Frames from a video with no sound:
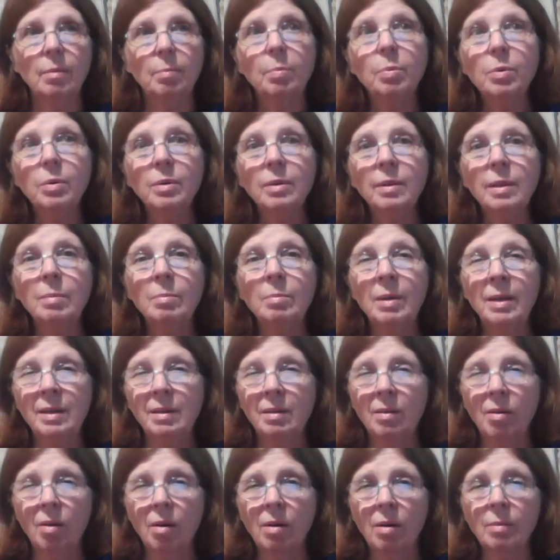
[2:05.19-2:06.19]
poorly
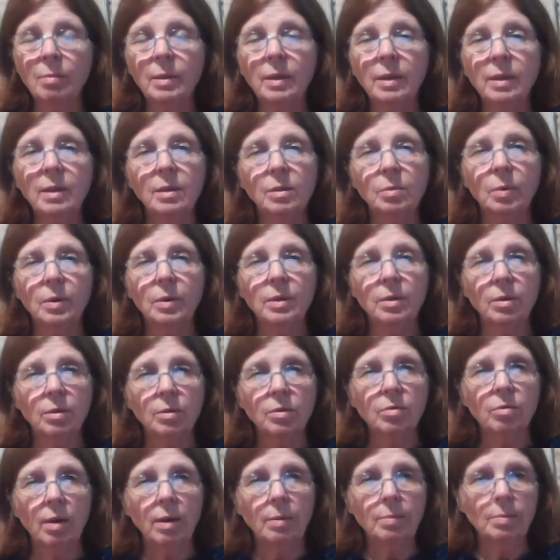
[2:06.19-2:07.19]
made garment is when your
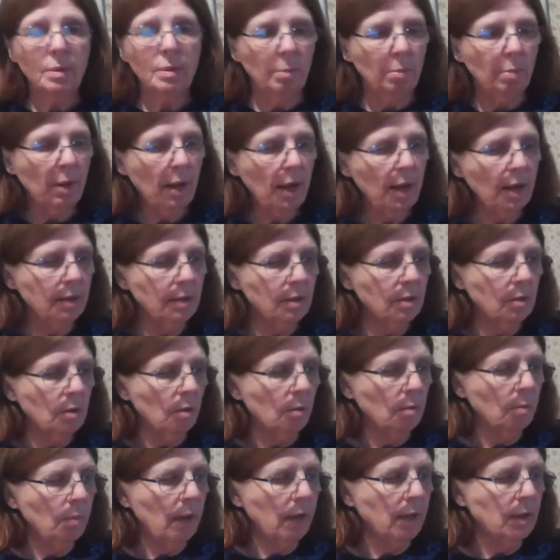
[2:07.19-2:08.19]
stripes and plaids
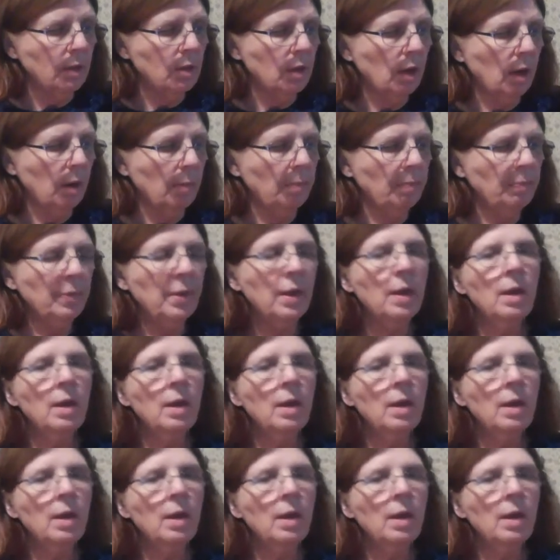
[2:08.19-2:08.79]
don't match up.